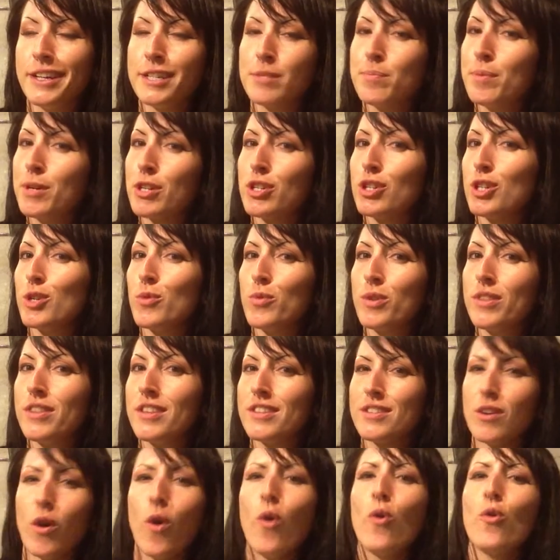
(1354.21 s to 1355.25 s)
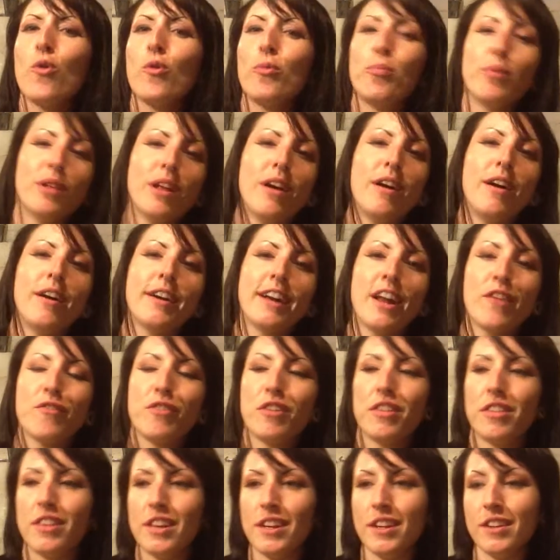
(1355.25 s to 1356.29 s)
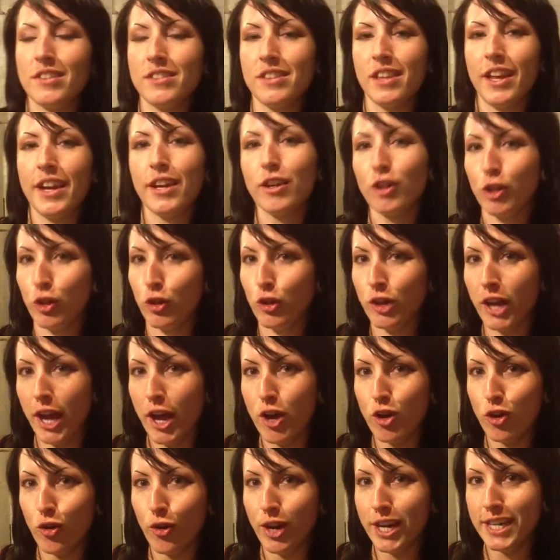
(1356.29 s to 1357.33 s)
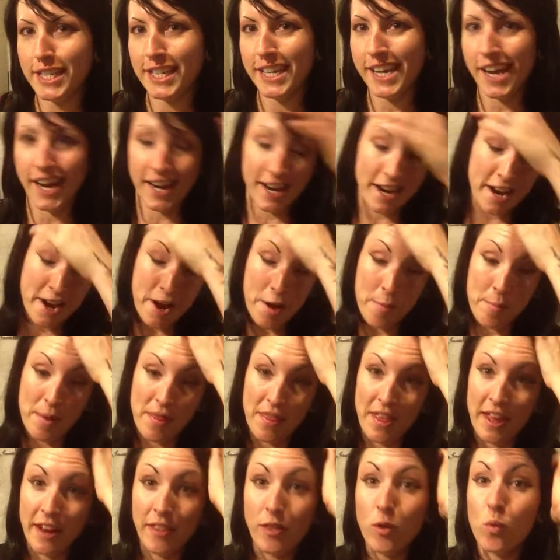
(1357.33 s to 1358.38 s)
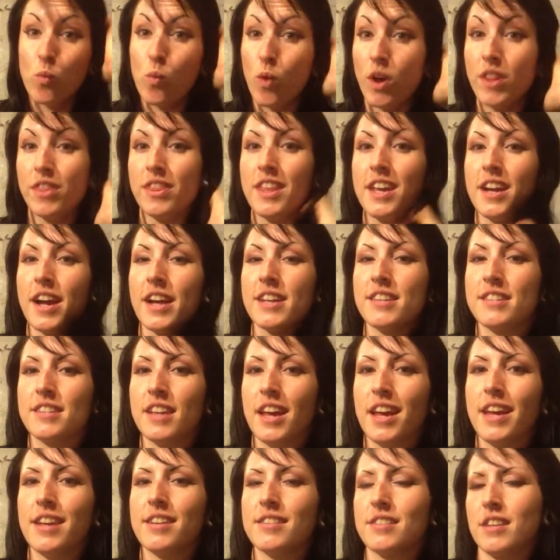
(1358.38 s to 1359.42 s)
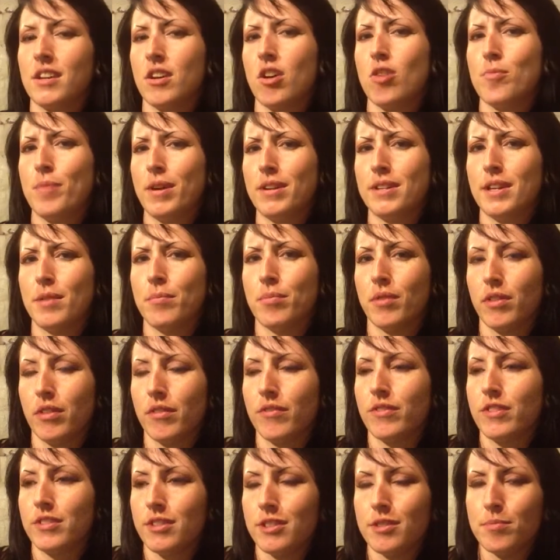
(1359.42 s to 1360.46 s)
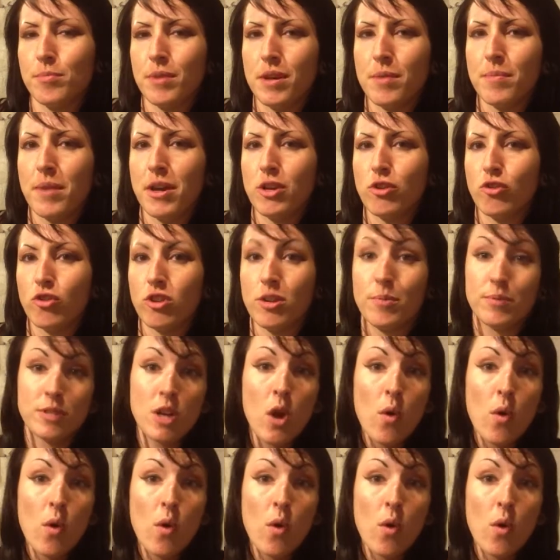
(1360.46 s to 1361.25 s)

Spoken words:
especially when this whole blog and everything is like, look how crazy I am, and then the one thing I say is like, oh, my dead brother visits me in my dreams.